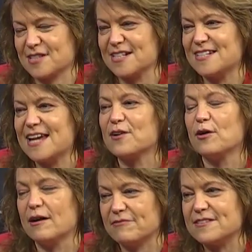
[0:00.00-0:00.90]
can take
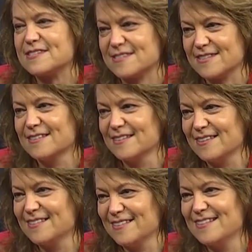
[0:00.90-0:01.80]
off is
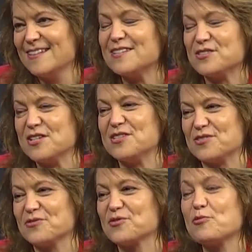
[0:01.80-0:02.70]

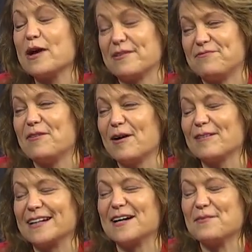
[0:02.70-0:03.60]
quite
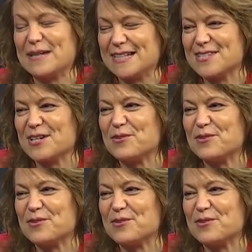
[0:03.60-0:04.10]
far in coming. So